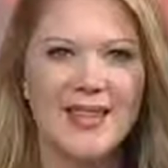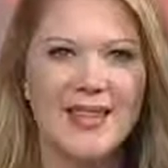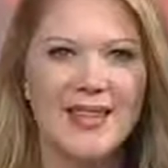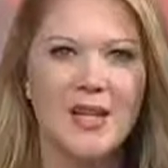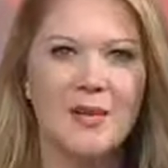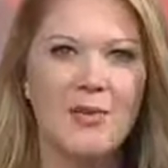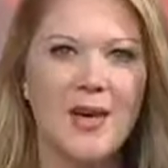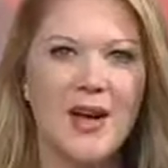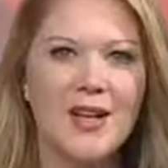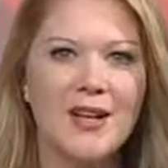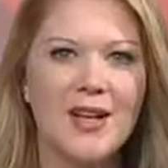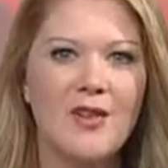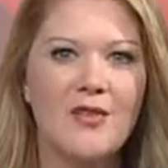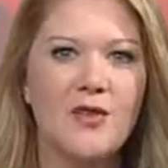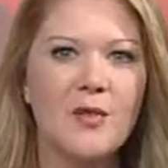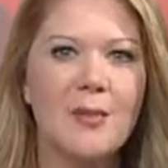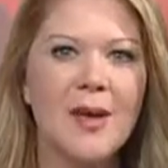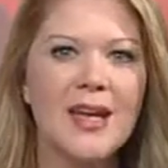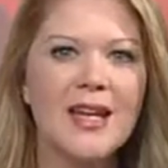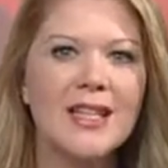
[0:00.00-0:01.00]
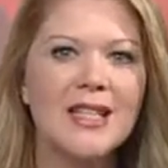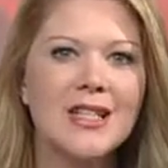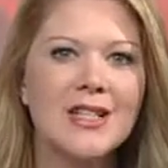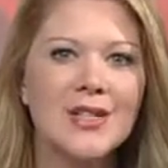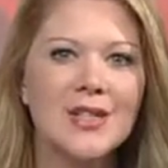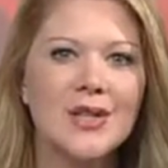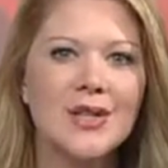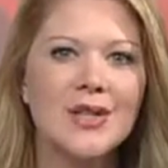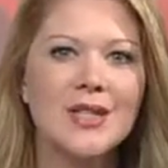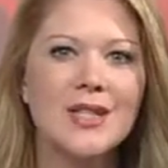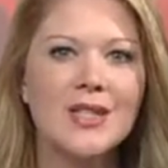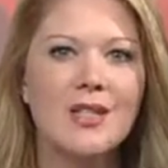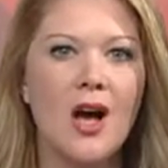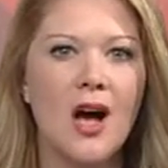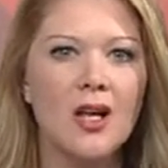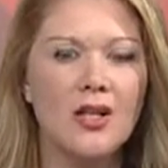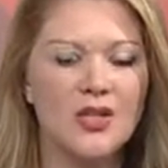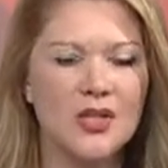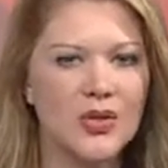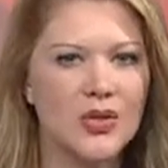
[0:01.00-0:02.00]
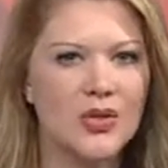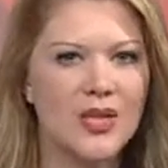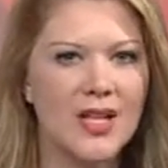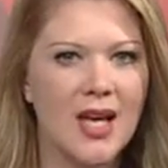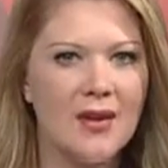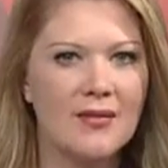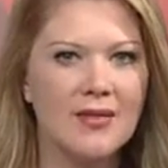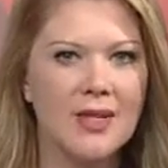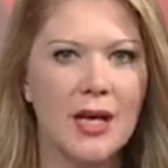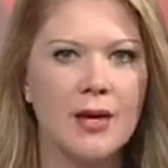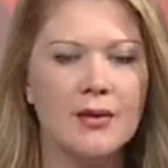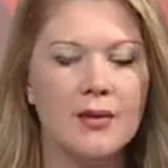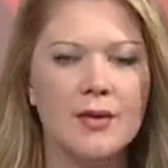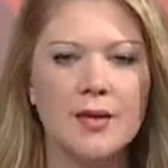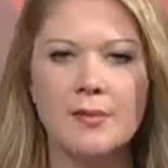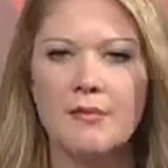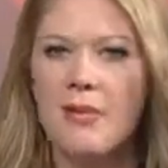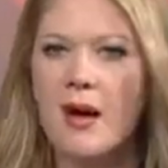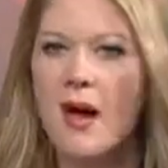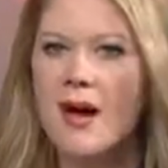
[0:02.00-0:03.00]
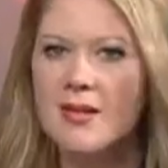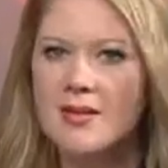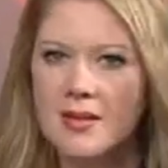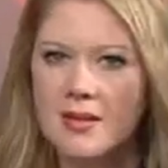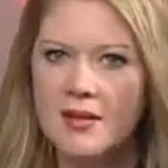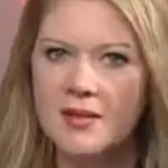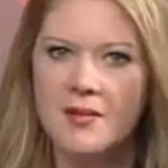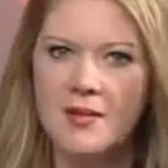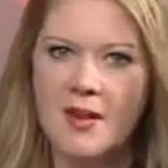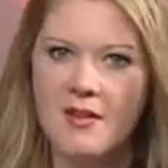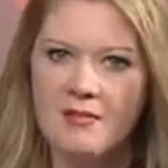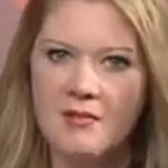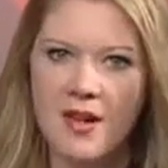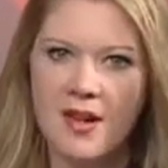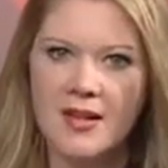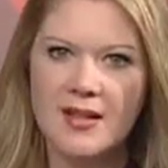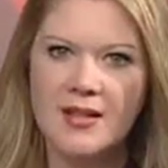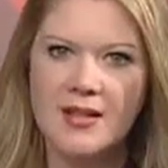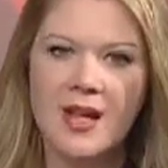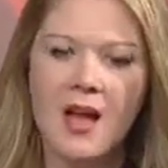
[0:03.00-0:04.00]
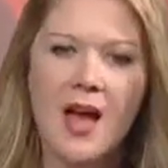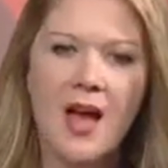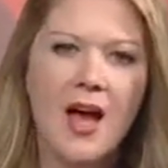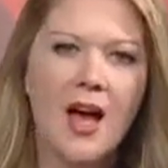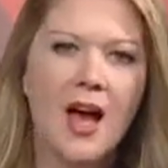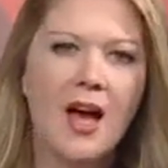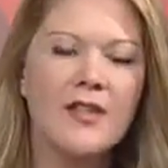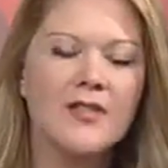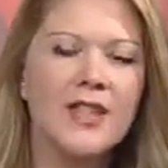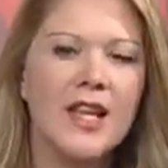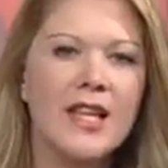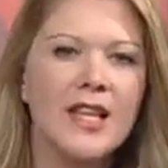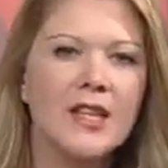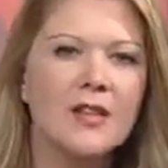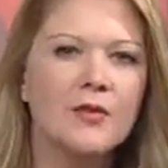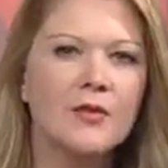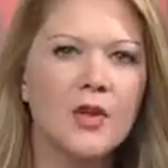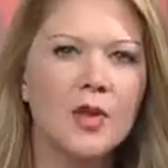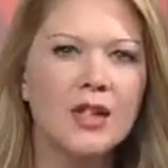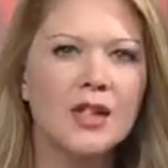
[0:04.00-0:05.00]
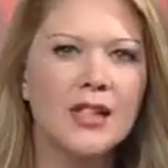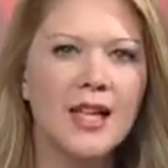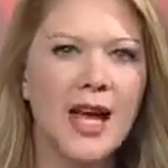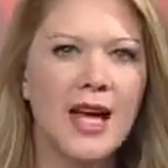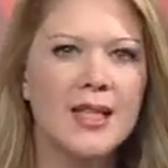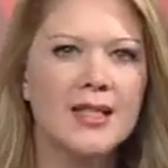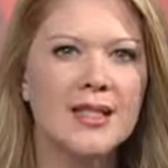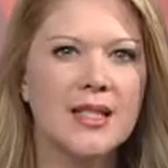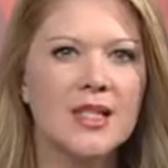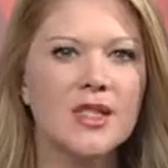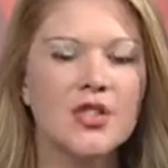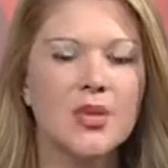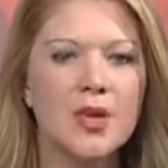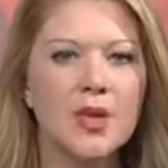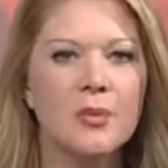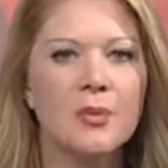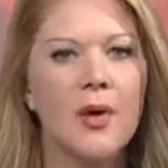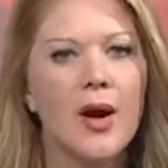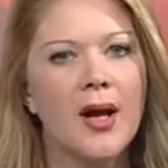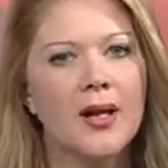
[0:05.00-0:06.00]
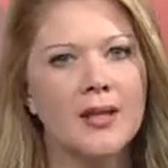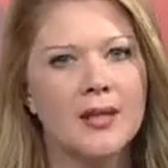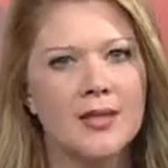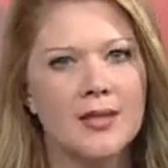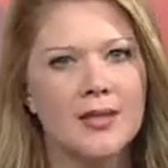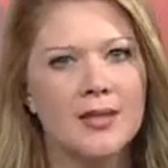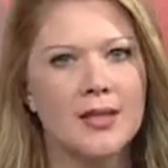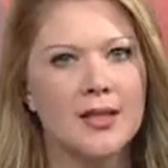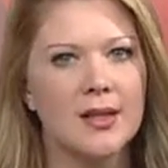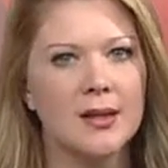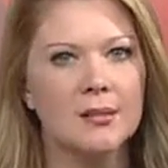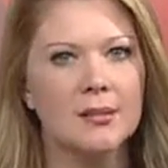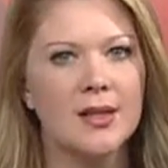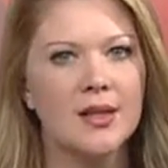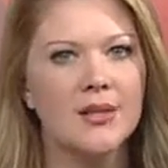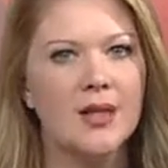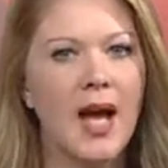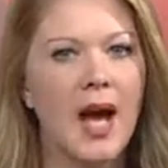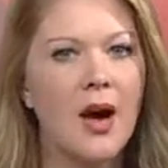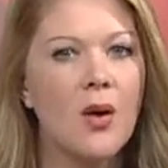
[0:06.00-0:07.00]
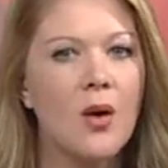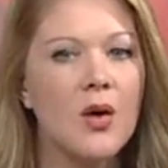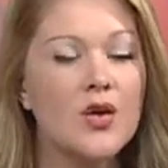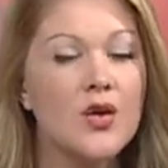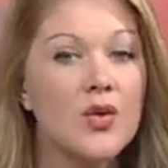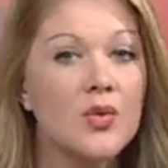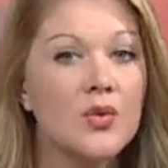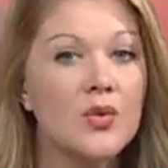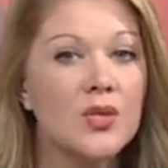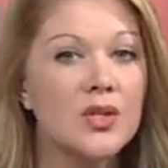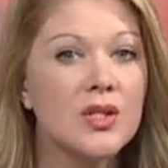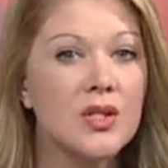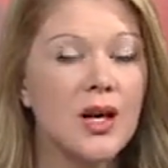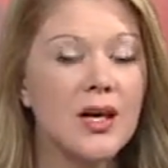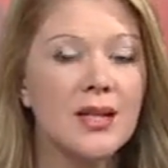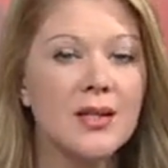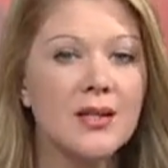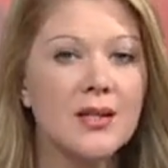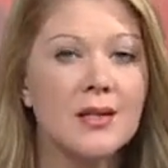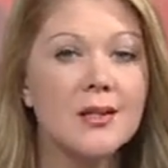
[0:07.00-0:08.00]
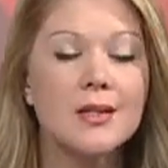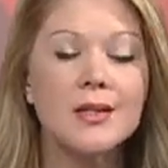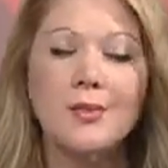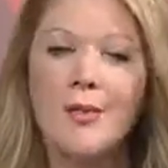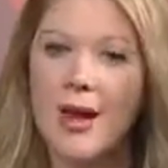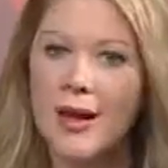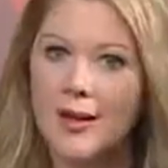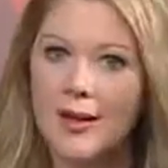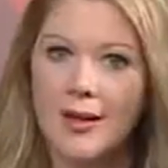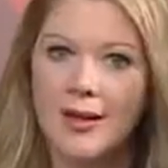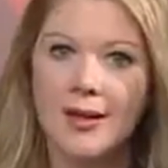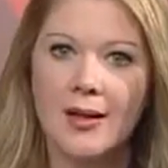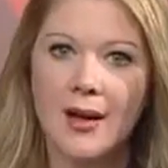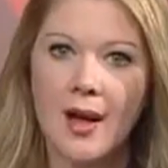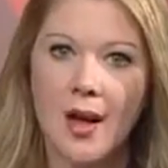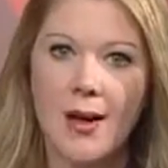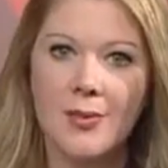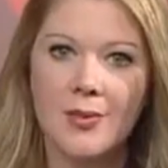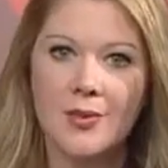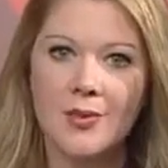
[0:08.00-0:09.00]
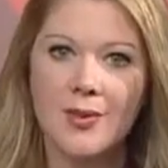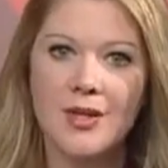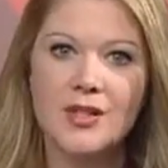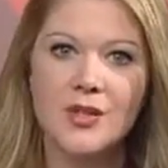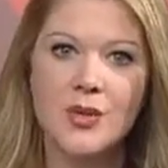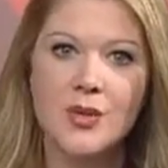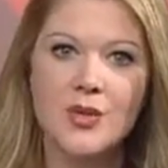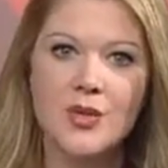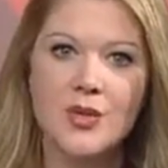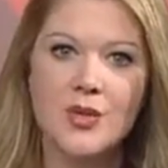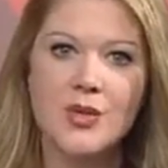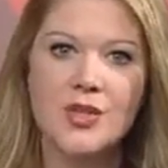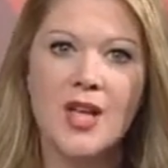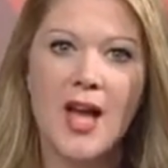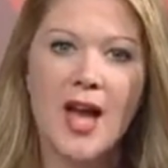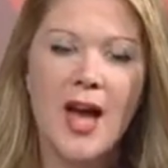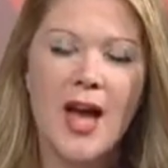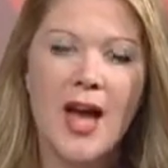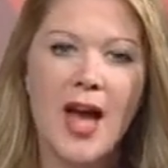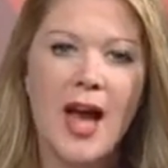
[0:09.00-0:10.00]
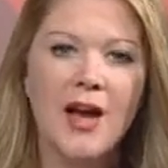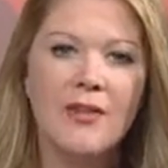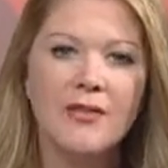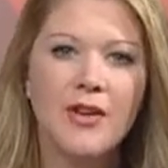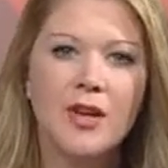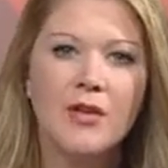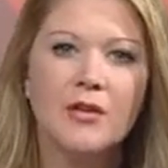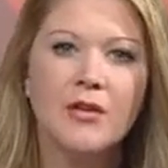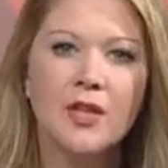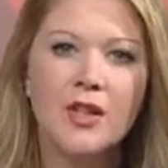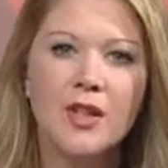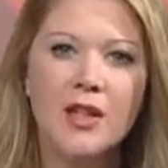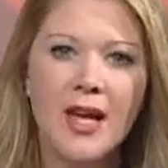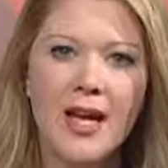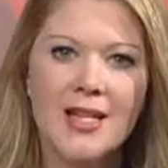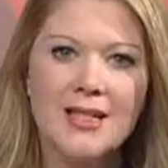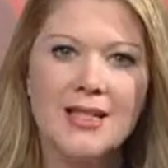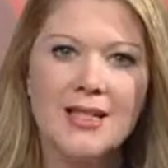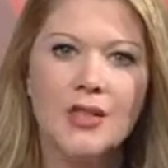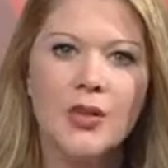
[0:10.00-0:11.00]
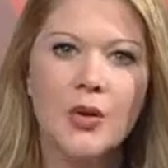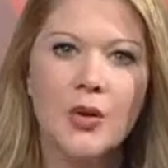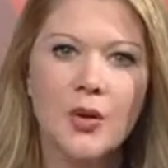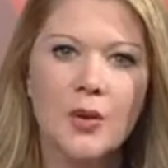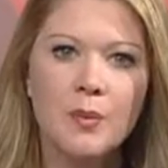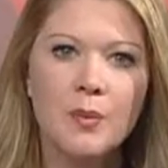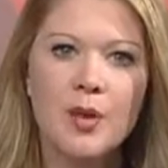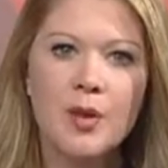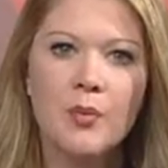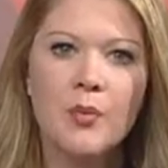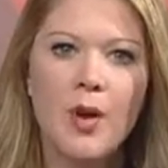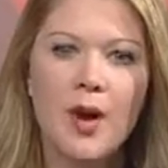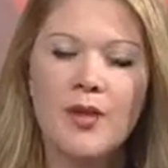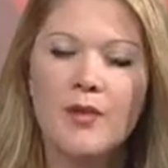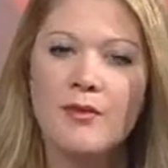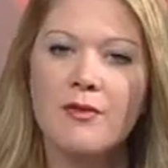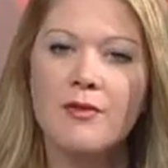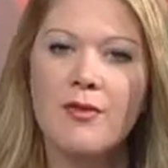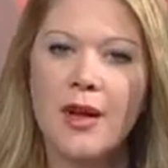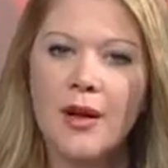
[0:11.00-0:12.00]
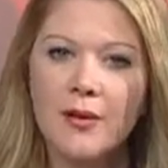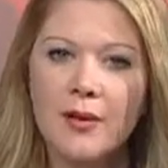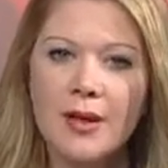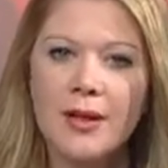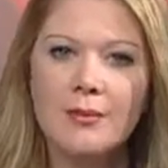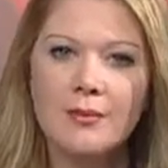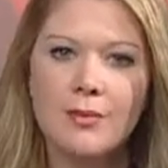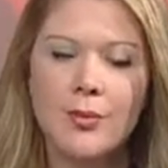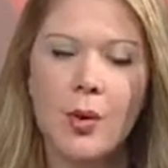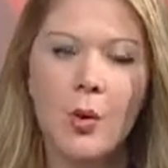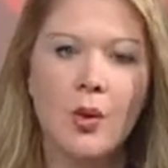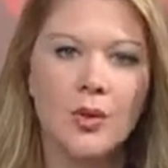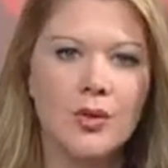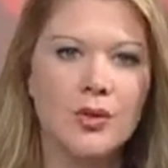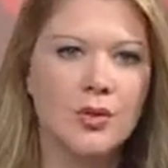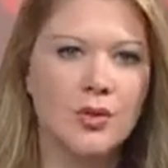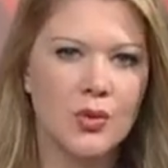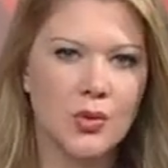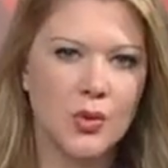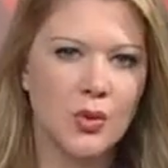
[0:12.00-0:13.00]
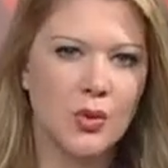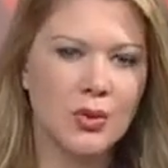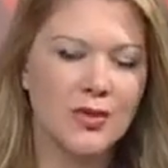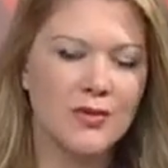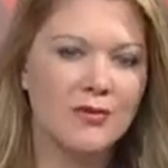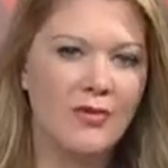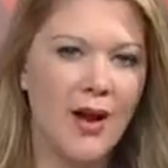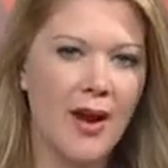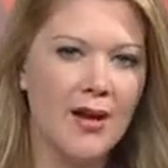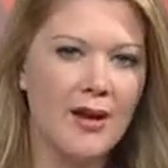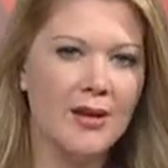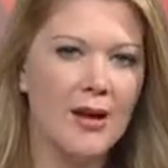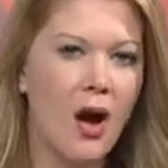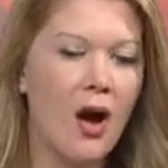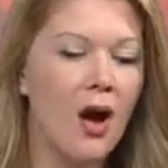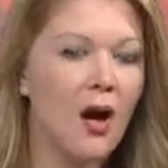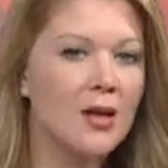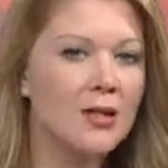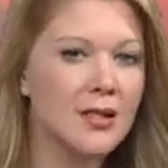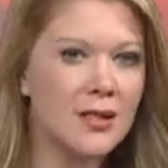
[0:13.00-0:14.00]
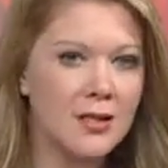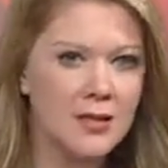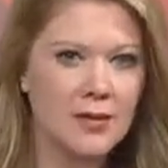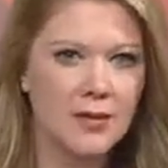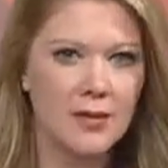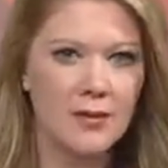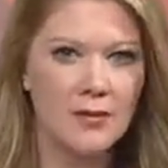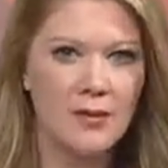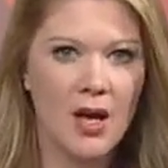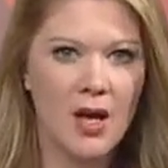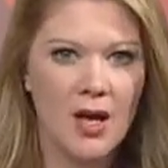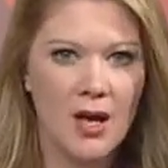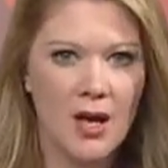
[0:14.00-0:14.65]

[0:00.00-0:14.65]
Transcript: Thank you, Brian. Now, for many years, doctors have touted the positive effects of taking folic acid during pregnancy, but now a new study is backing it up, and researchers have found folic acid could be one very important tool in fighting autism.